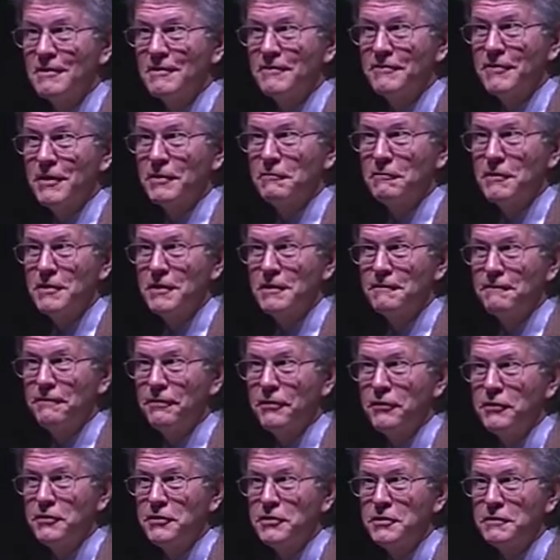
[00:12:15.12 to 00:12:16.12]
They will live
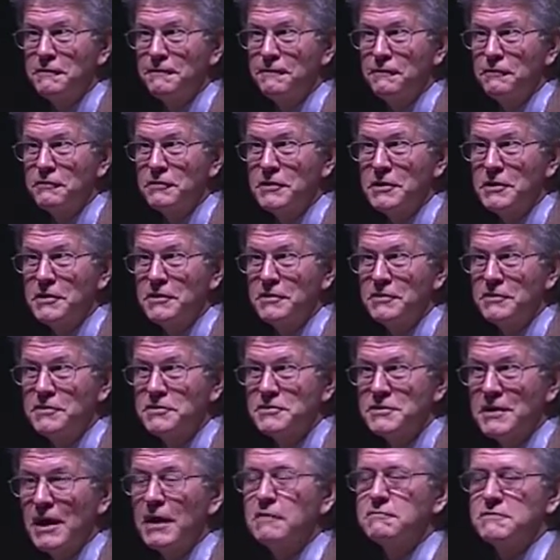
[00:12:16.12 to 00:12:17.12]
30 or 40
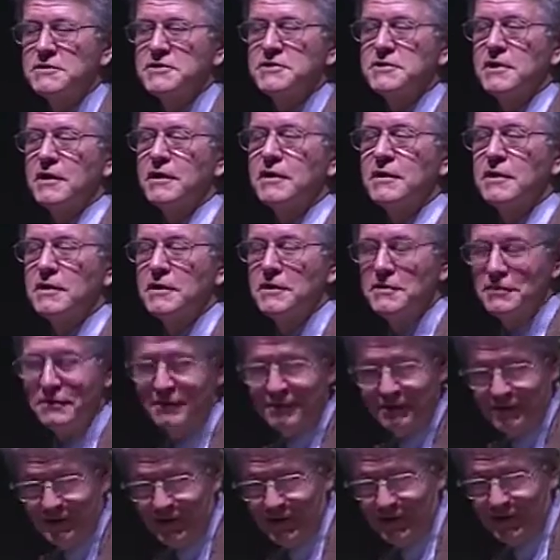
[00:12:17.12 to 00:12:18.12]
years outside
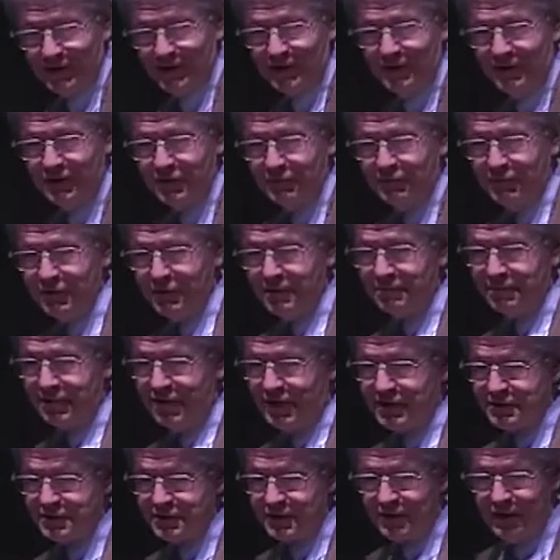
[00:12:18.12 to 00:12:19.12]
the
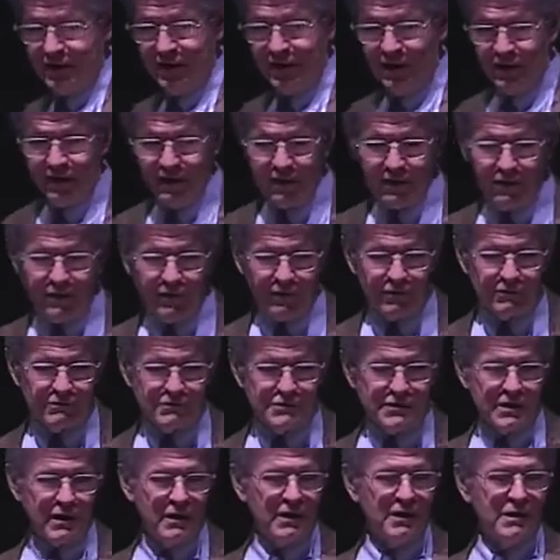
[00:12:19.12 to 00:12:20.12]
workplace.
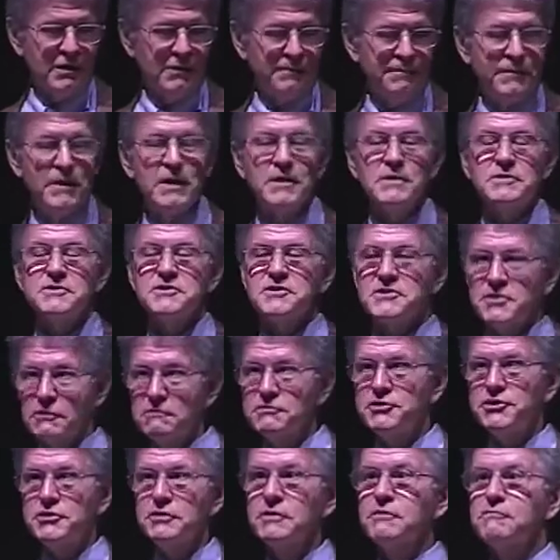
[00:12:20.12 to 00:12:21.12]
Those are
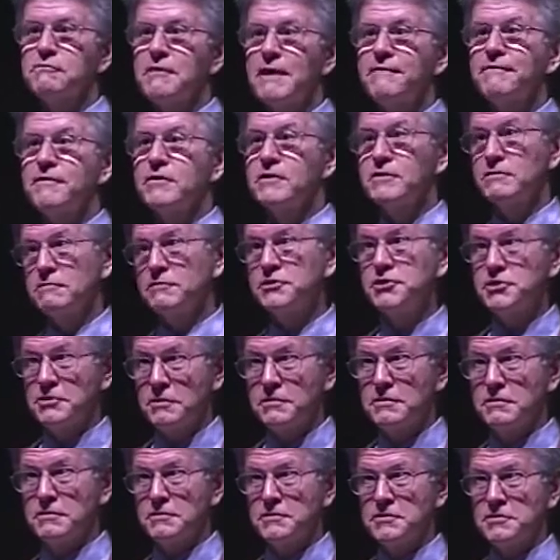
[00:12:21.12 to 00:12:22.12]
social
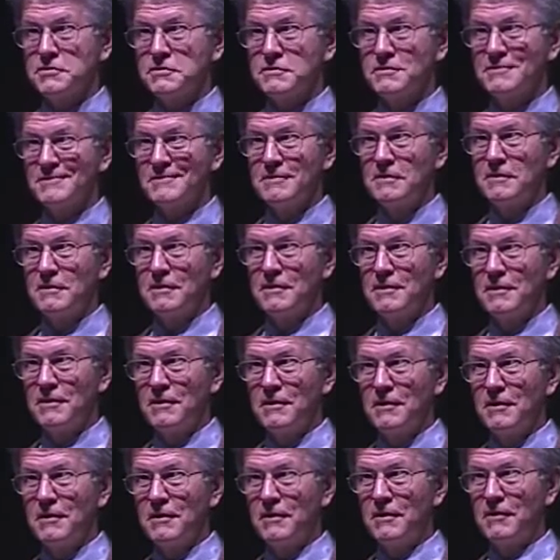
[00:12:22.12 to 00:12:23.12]
revolutions
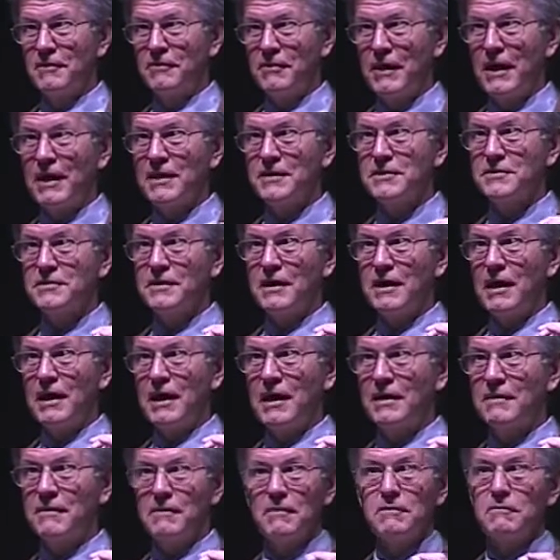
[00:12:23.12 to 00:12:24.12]
that
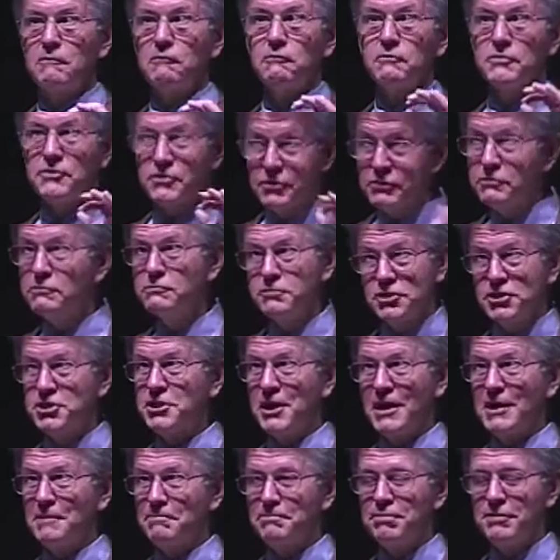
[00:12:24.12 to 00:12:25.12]
do
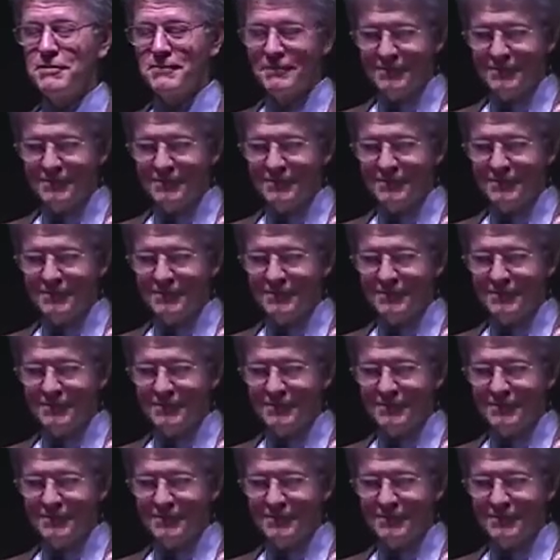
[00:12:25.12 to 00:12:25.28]
shape